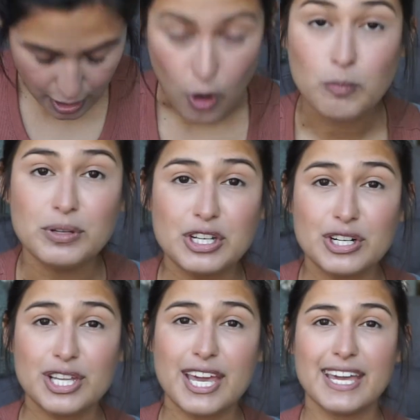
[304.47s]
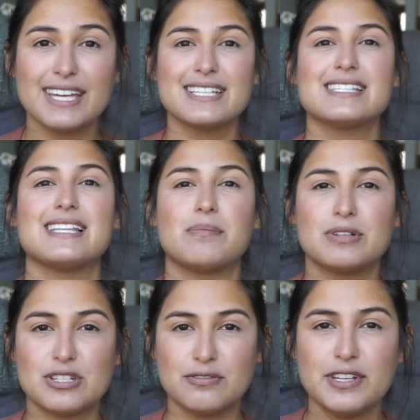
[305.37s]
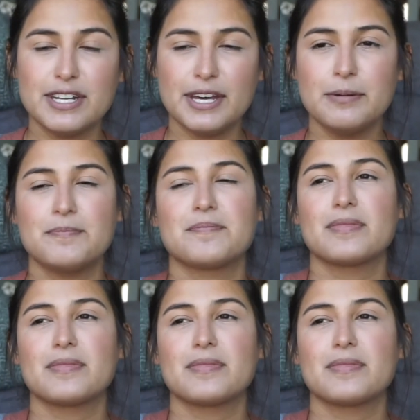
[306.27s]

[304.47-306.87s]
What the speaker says: open your legs, they put your feet up,